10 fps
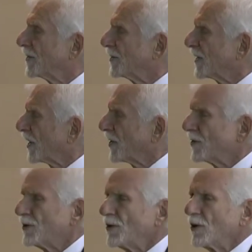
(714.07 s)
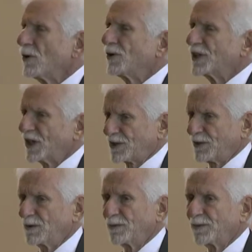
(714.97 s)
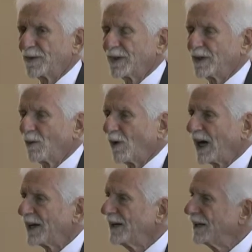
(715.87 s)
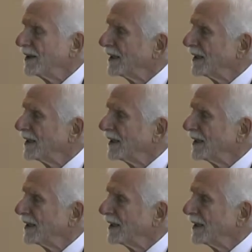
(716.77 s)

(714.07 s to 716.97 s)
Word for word: It's a huge issue why?